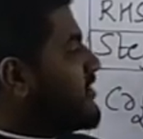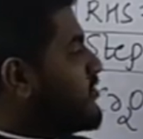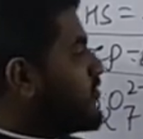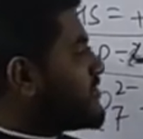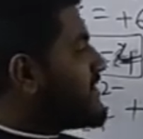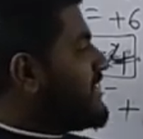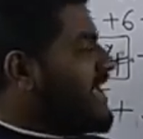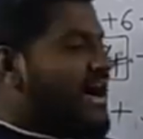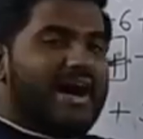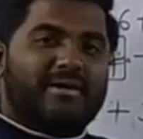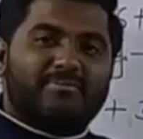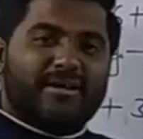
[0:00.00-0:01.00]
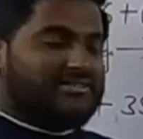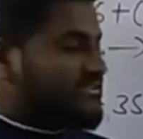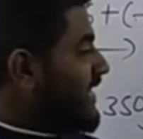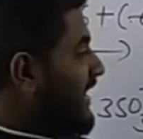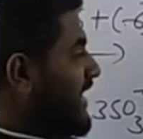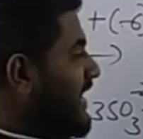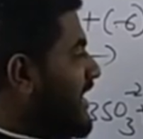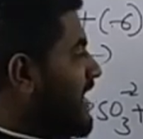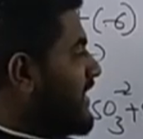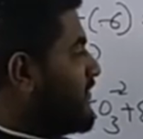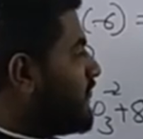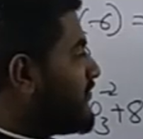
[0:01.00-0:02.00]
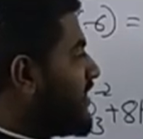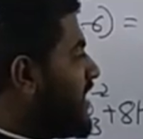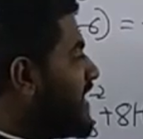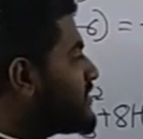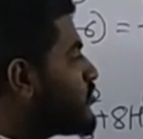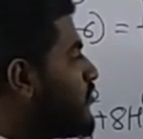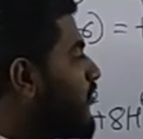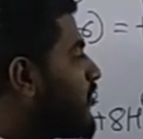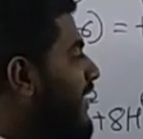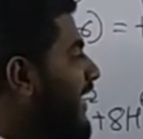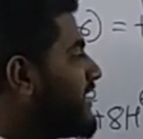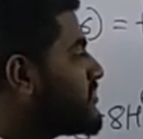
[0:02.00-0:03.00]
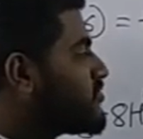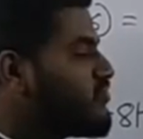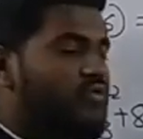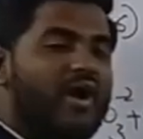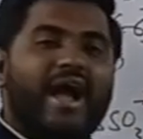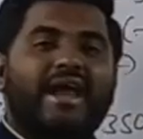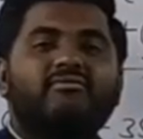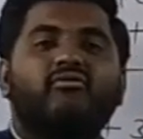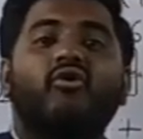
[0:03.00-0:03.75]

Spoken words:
2Cr plus 3 3SO4 minus 2 and